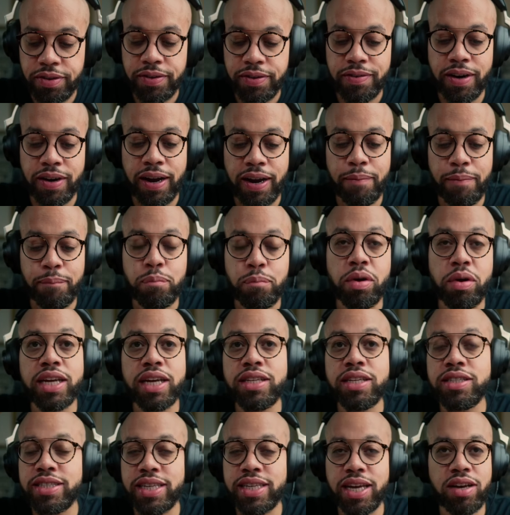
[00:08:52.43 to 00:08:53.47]
right? Bring
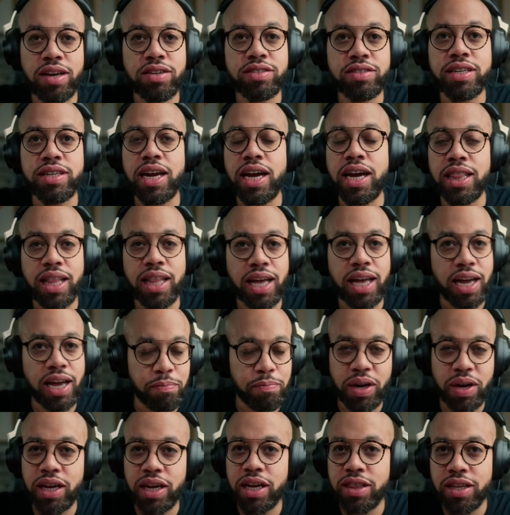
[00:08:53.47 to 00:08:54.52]
in sounds that I like,
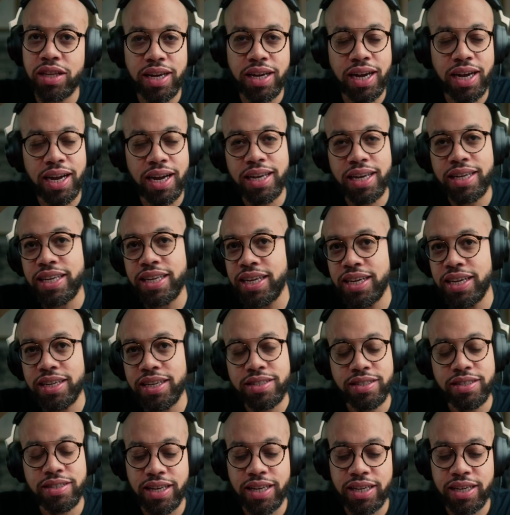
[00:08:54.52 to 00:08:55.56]
bring in the
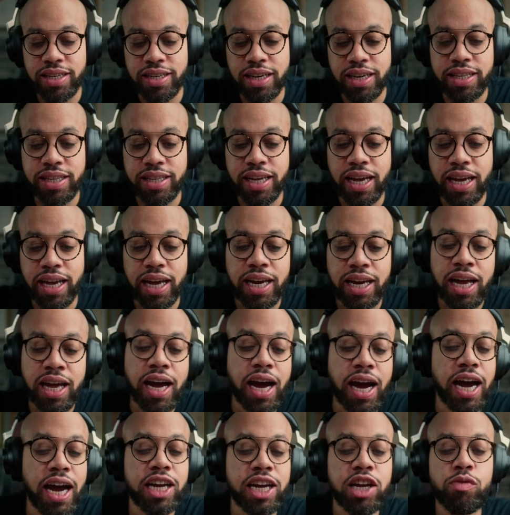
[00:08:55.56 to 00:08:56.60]
ideas and things like that.
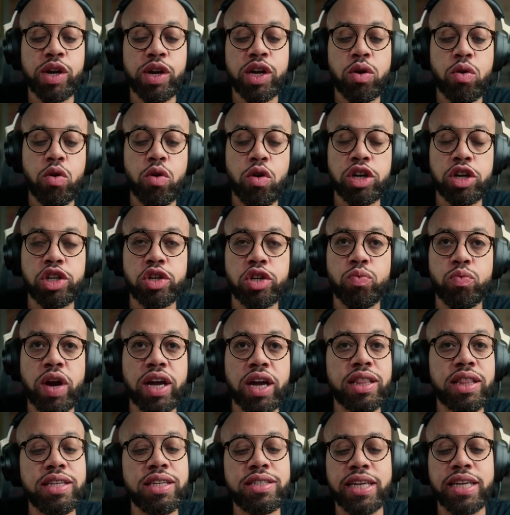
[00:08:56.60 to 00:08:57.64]
I can record
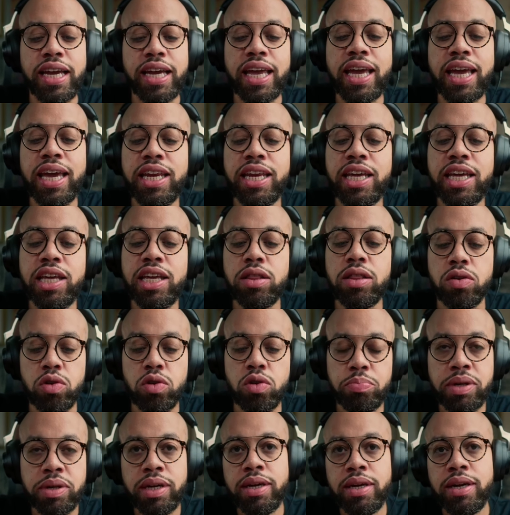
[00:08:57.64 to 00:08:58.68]
directly to any loop,
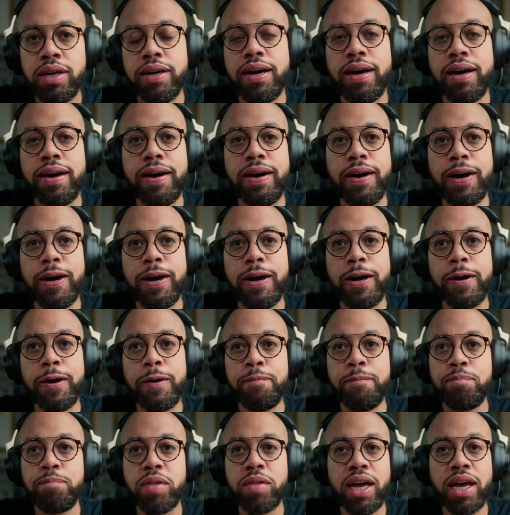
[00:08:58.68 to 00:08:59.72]

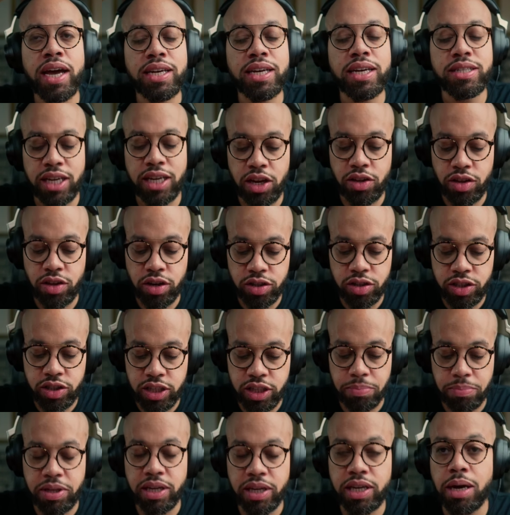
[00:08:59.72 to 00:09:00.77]
as either
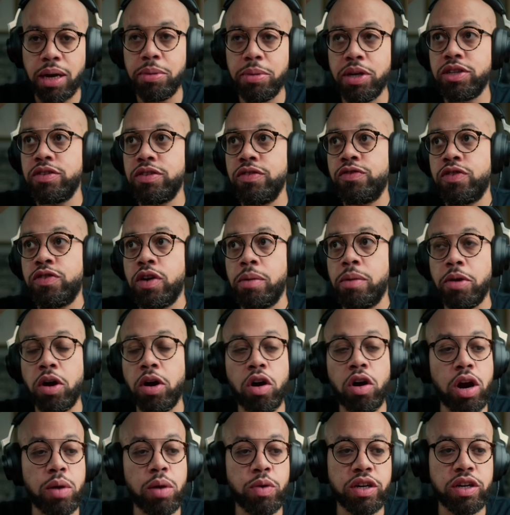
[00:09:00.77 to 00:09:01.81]
something coming from a
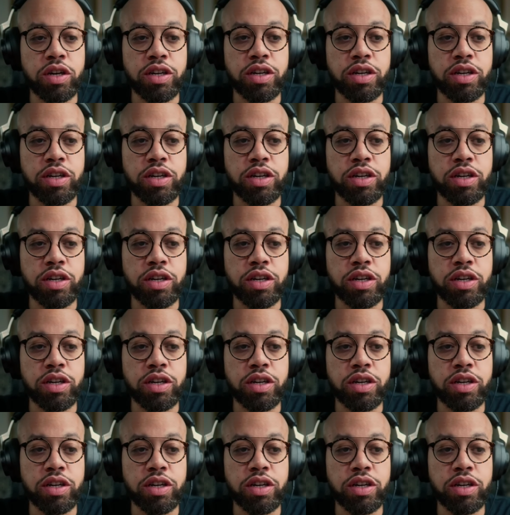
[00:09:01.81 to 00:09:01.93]
hardware